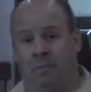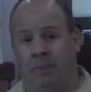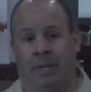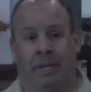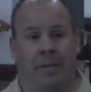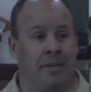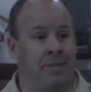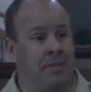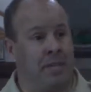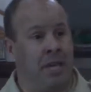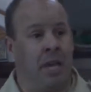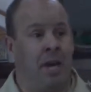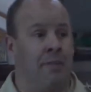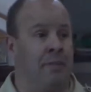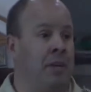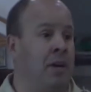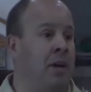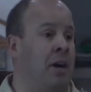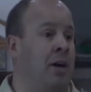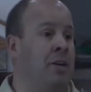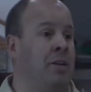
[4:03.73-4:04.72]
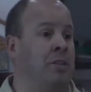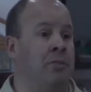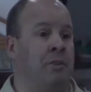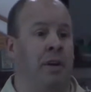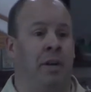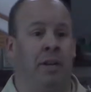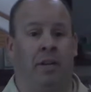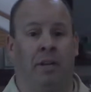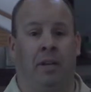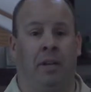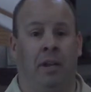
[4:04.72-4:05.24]
Because they haven't gone to
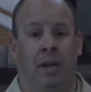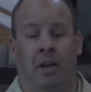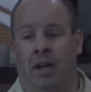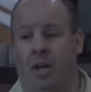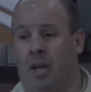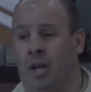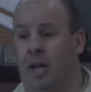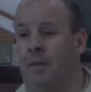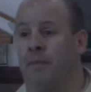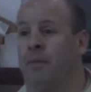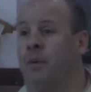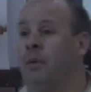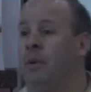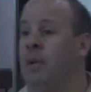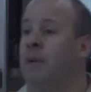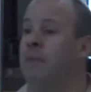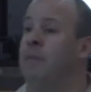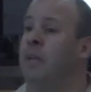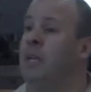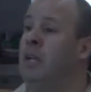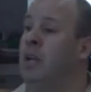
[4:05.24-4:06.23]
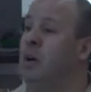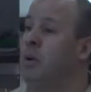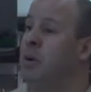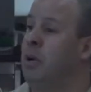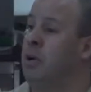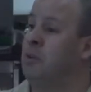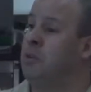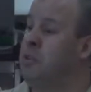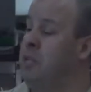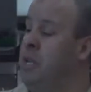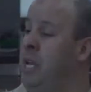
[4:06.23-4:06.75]
training. If they don't
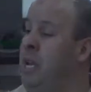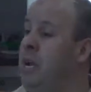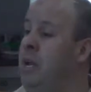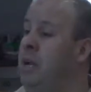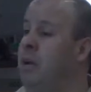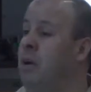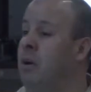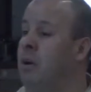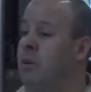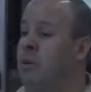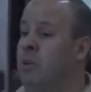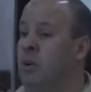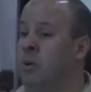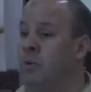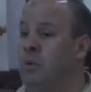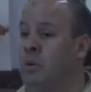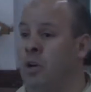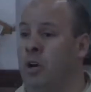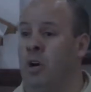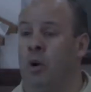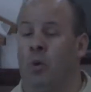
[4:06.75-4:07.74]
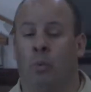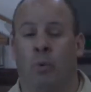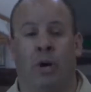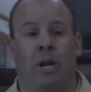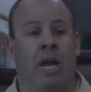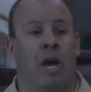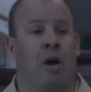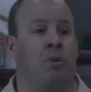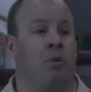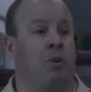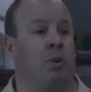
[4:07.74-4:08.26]
understand or don't know what
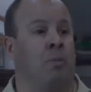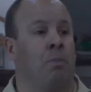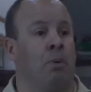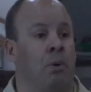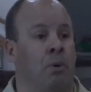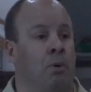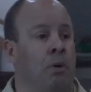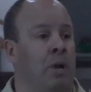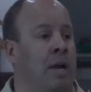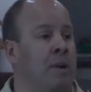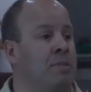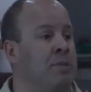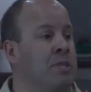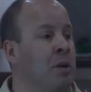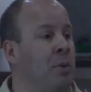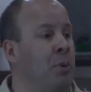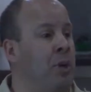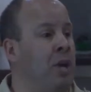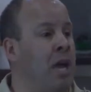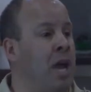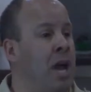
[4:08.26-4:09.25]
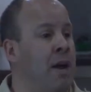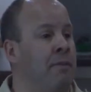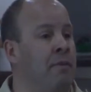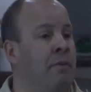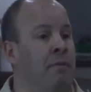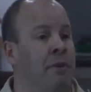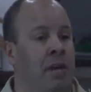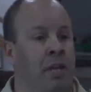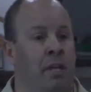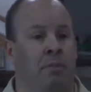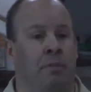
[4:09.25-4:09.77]
outdoor programs that we have
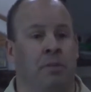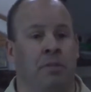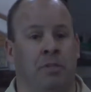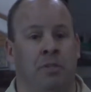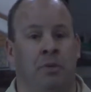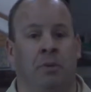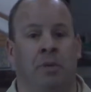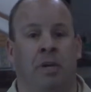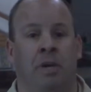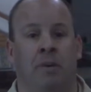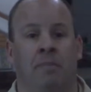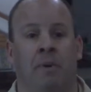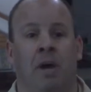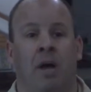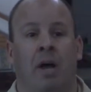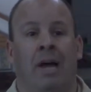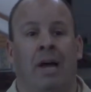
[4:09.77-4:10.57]
available to them,